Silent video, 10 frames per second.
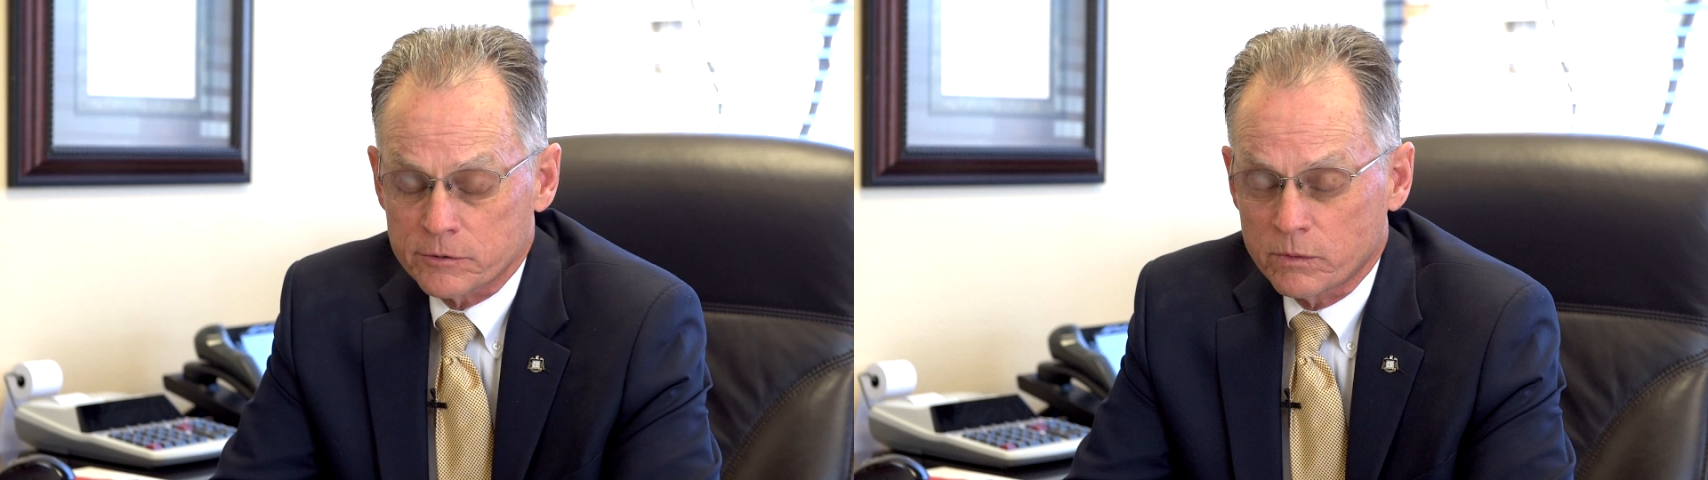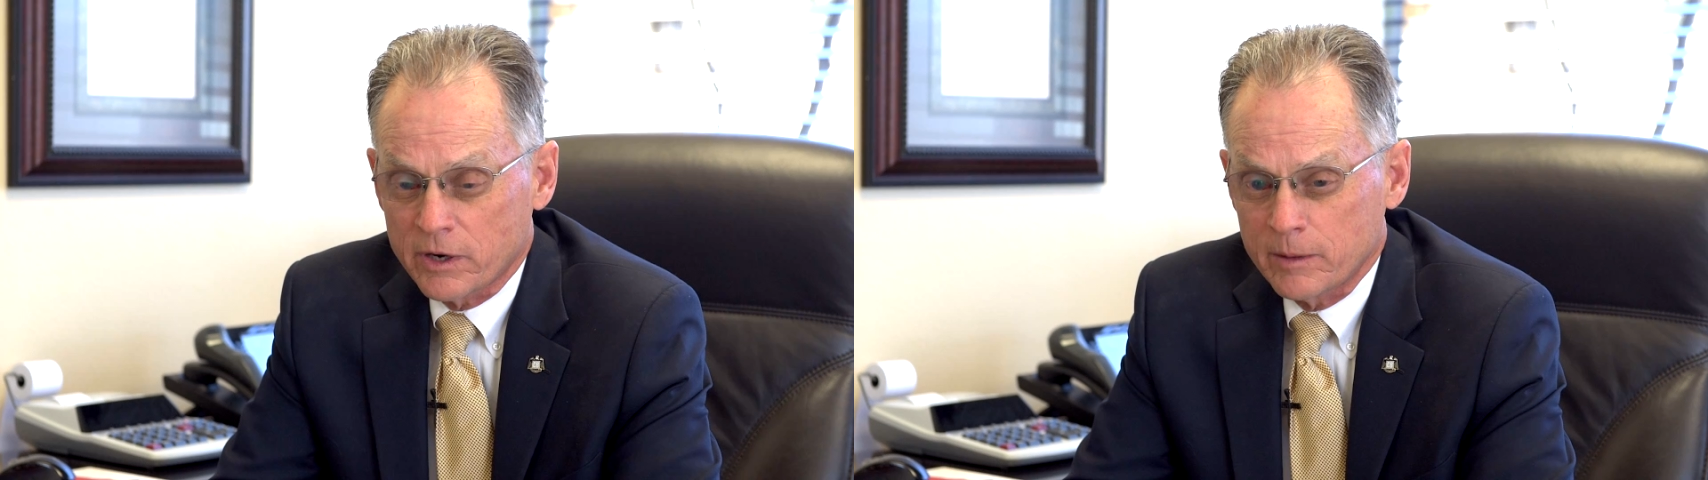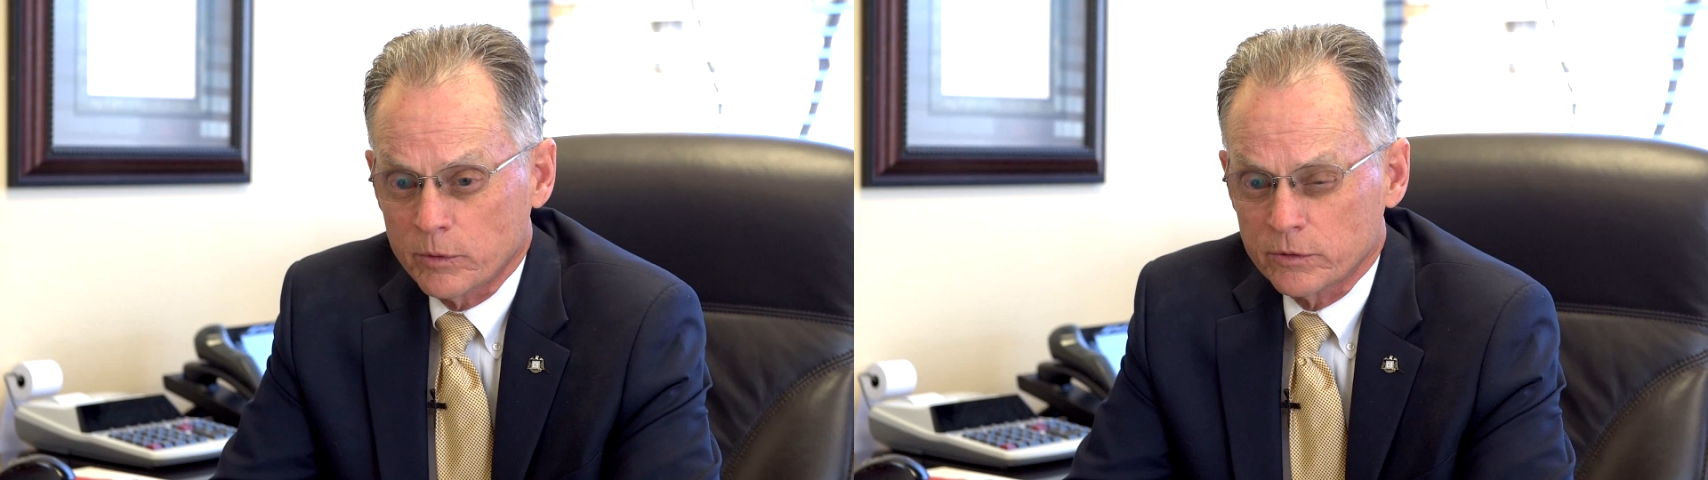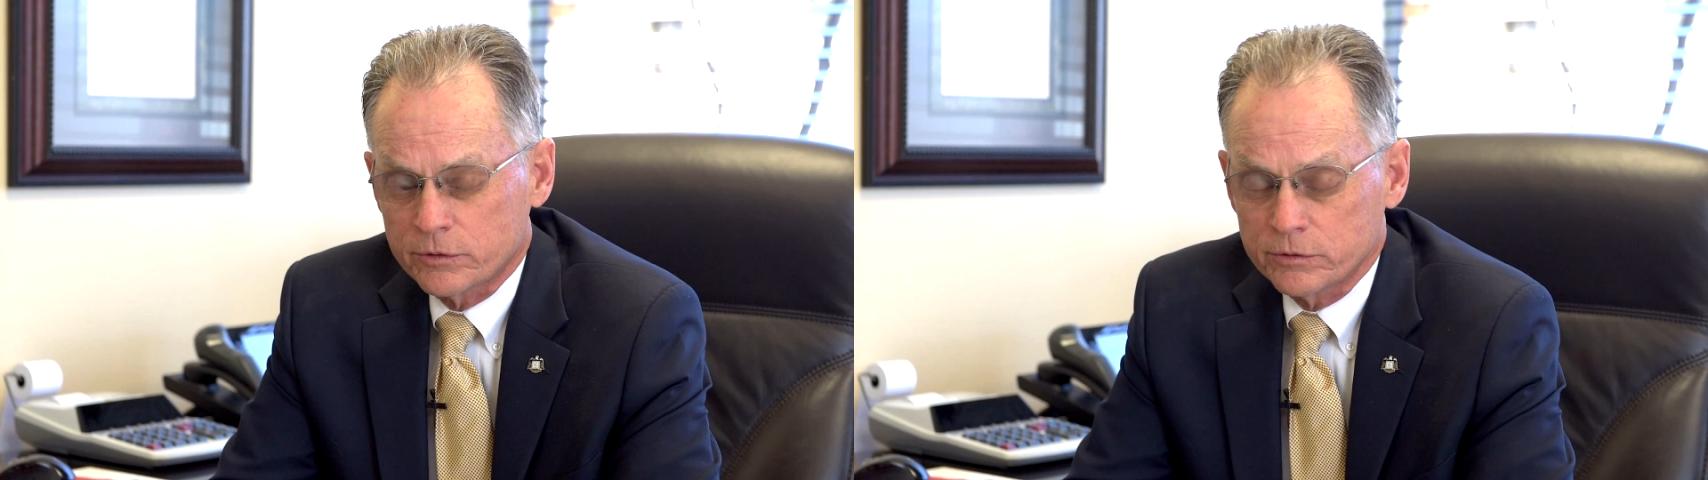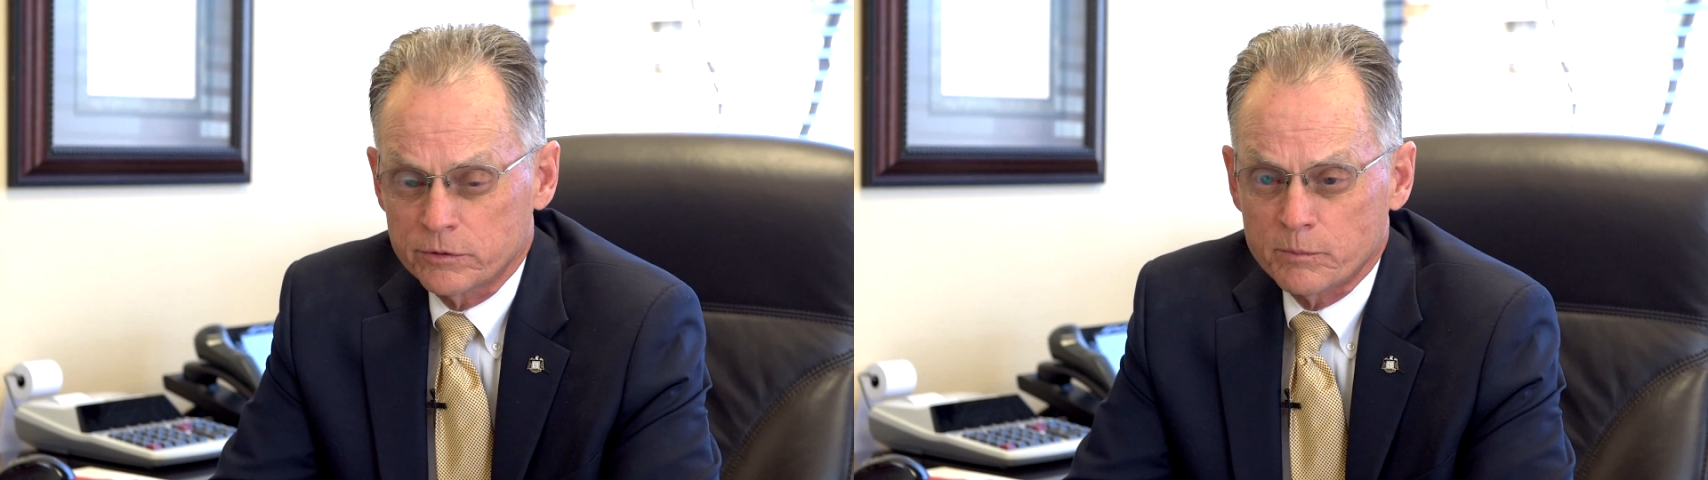We're able
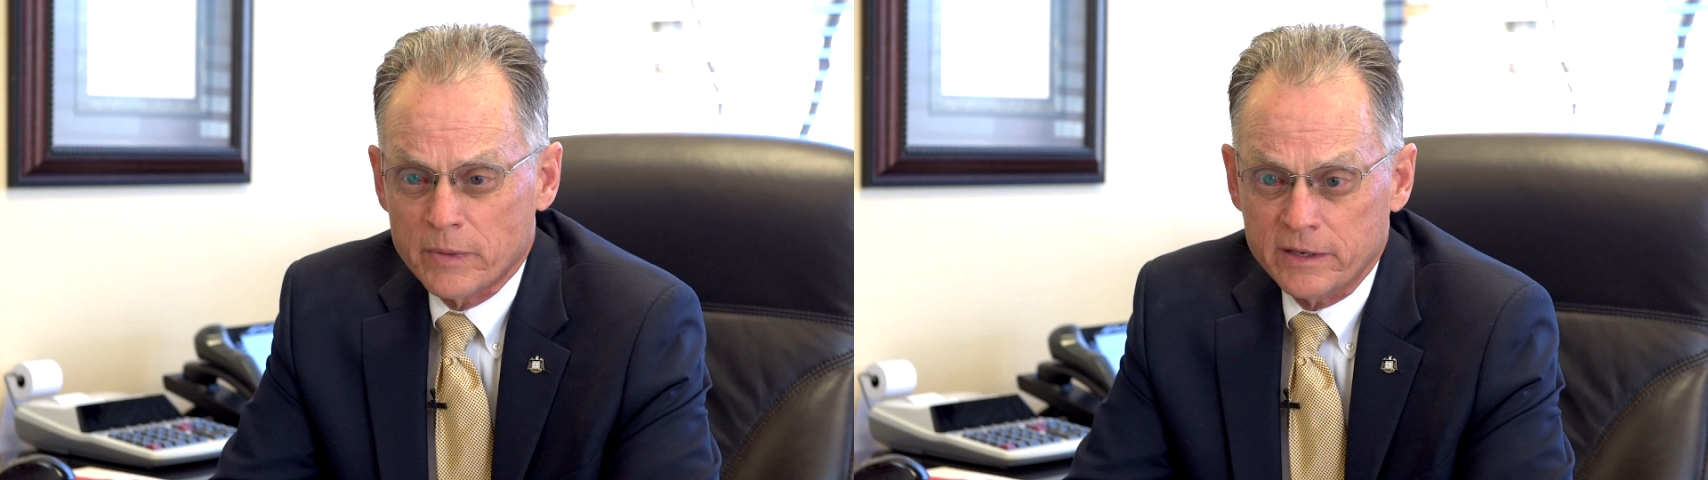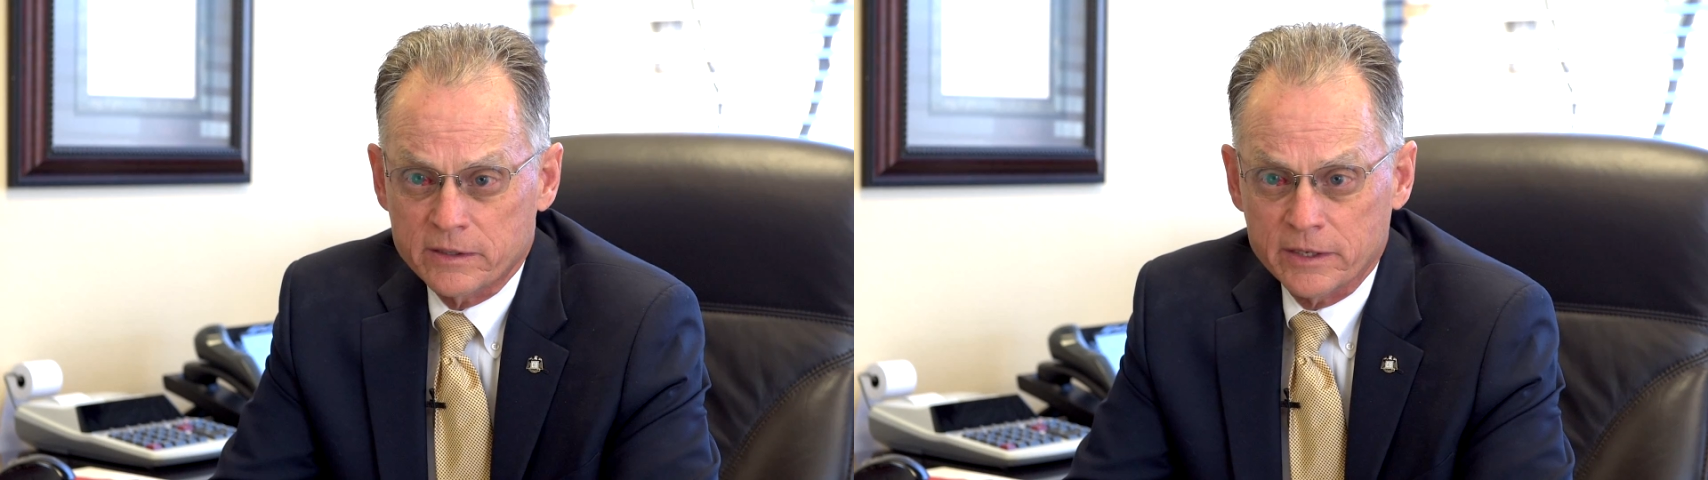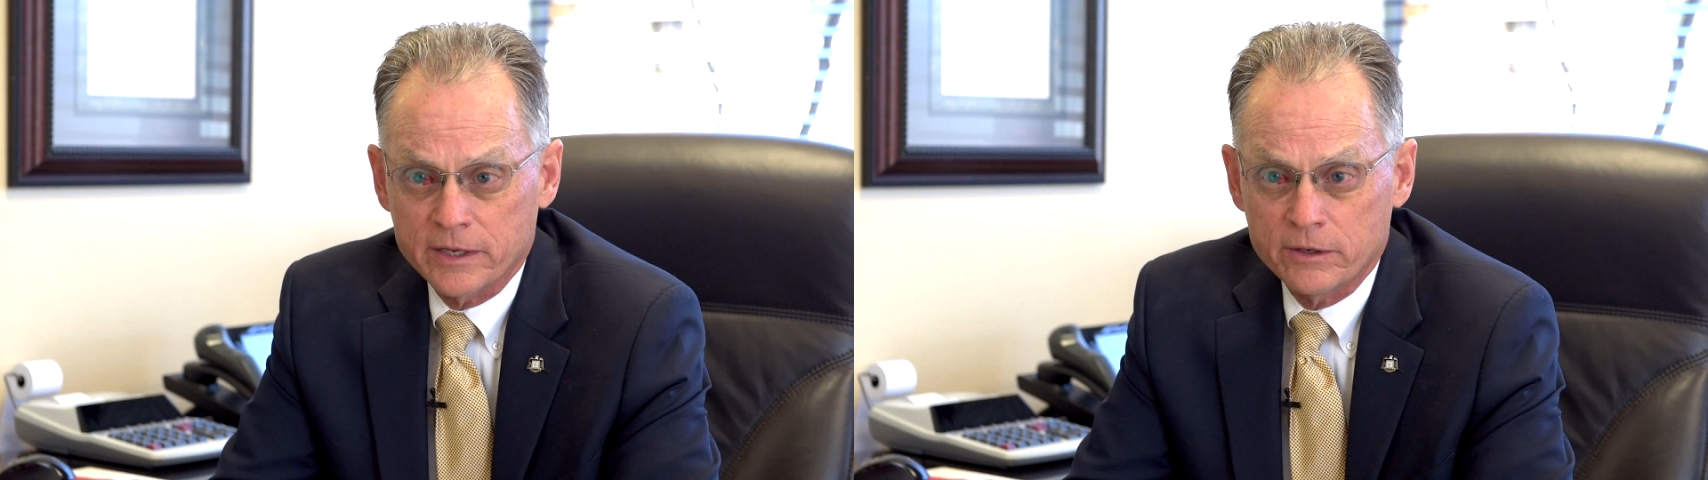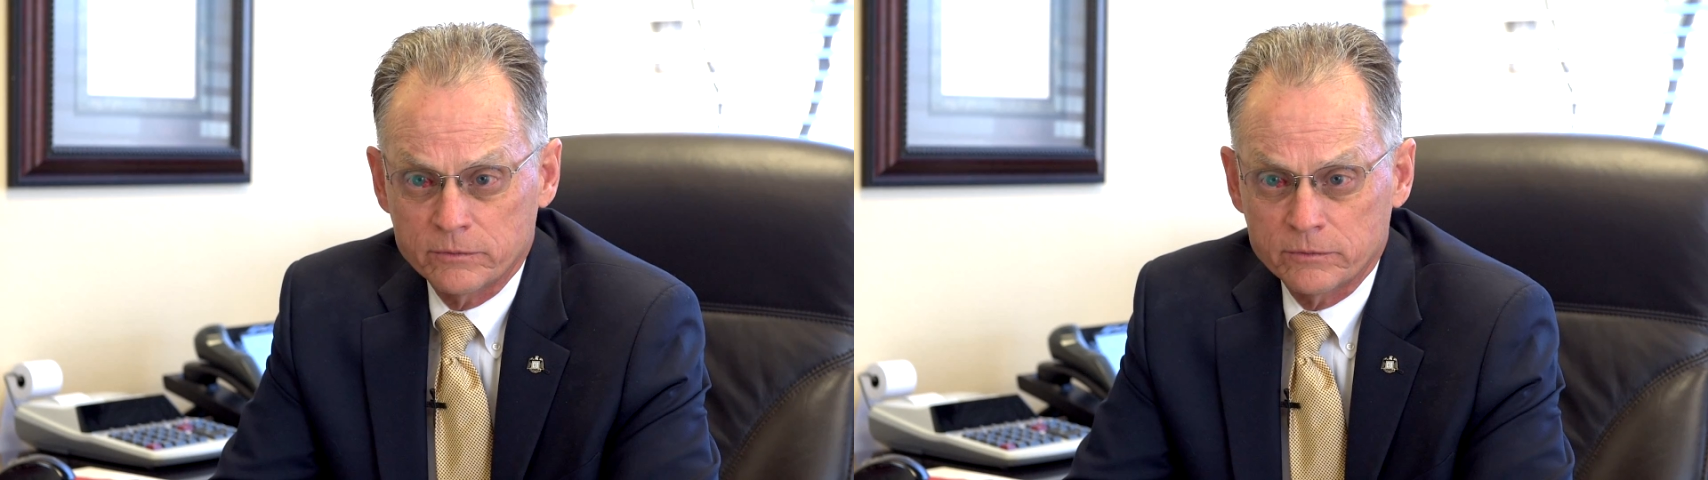to maintain